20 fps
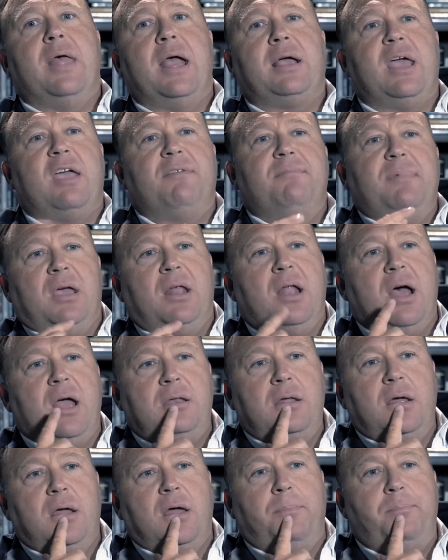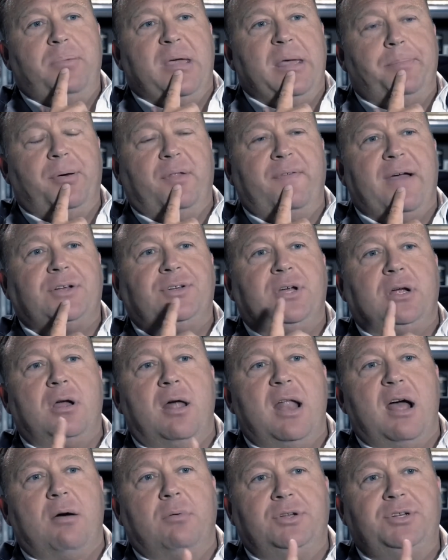That gave me an idea. People have actually
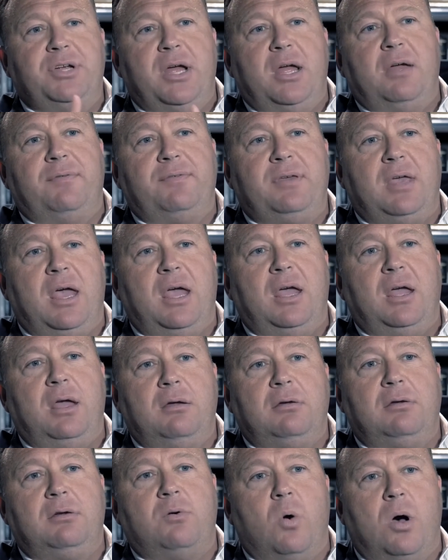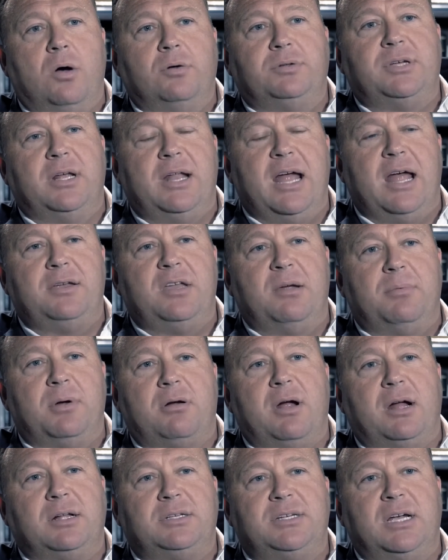gone out with JFK quotes and had
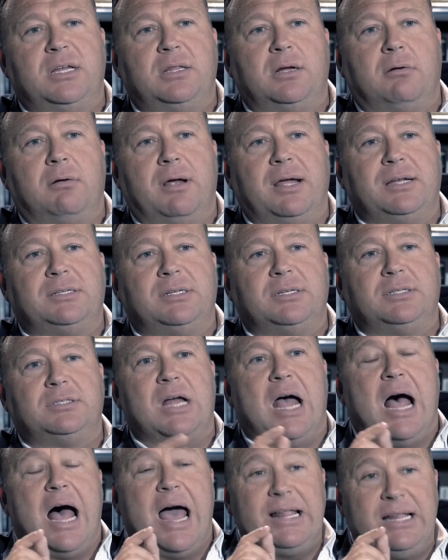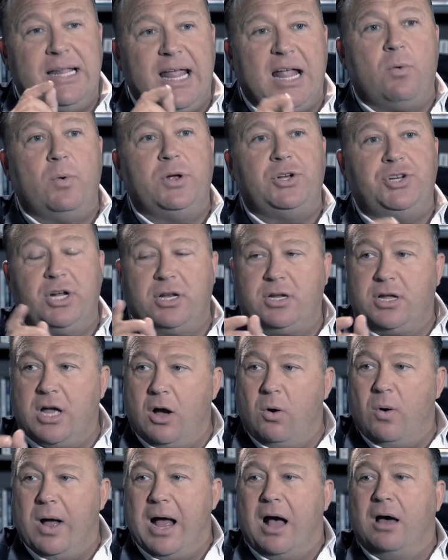Democrats say they're racist. I think we should
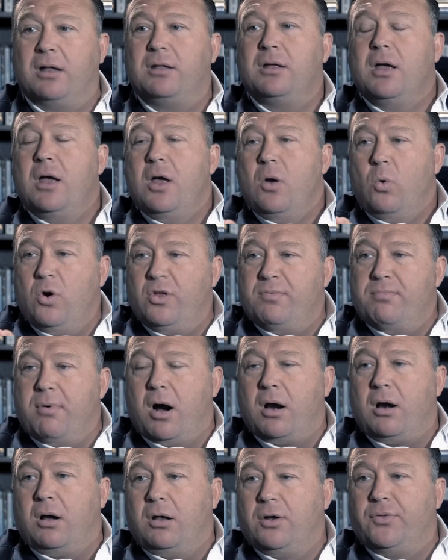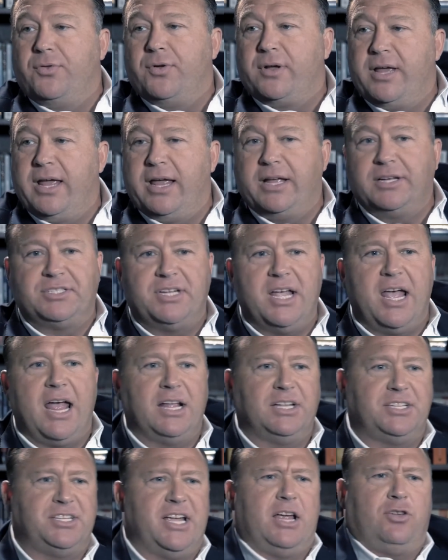go out with Martin Luther King
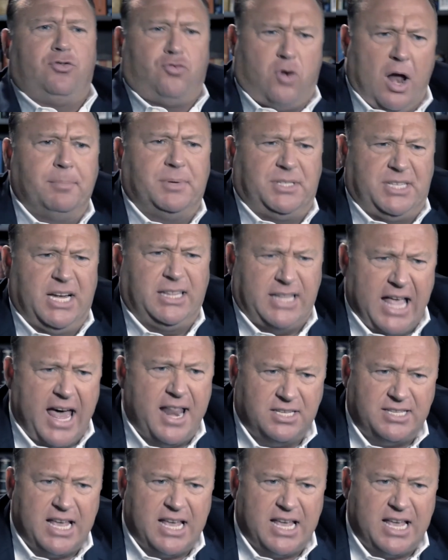and say, Trump said that.